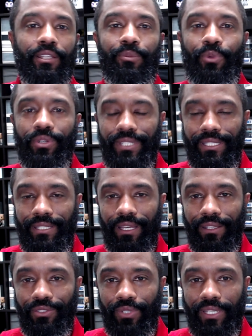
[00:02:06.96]
more
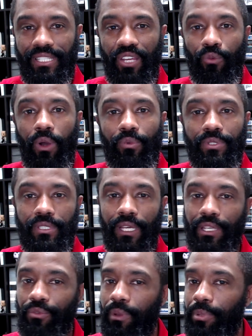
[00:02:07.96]
detail addressing what was
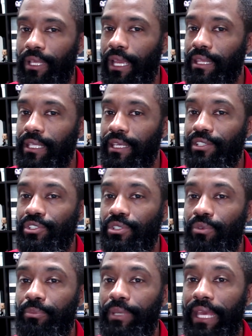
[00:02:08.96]
done to replicate the issue
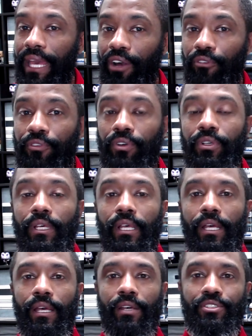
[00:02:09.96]
would be helpful
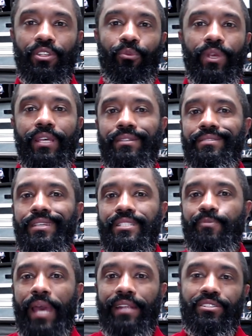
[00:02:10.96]
so that we could
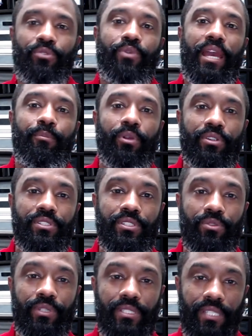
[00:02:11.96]
dispatch the right person
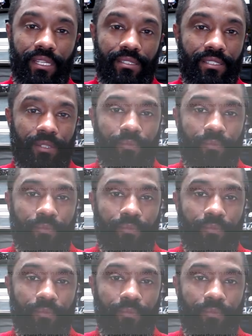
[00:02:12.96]
to assist.